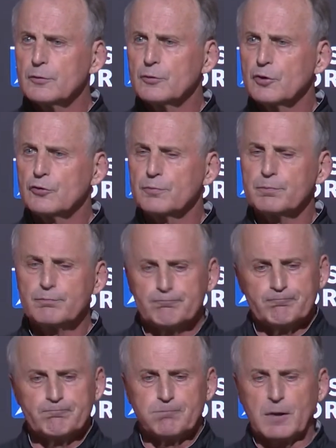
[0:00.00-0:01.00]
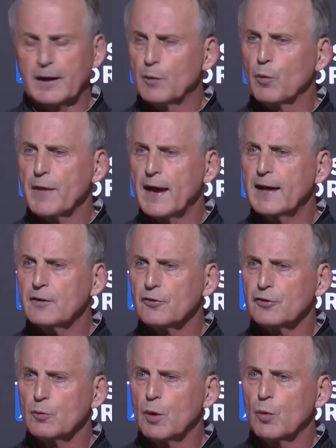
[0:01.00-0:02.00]
just playing with that to
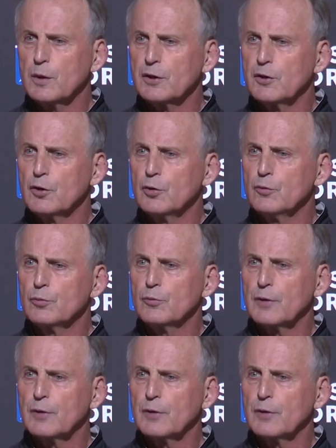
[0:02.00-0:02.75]
see what we could do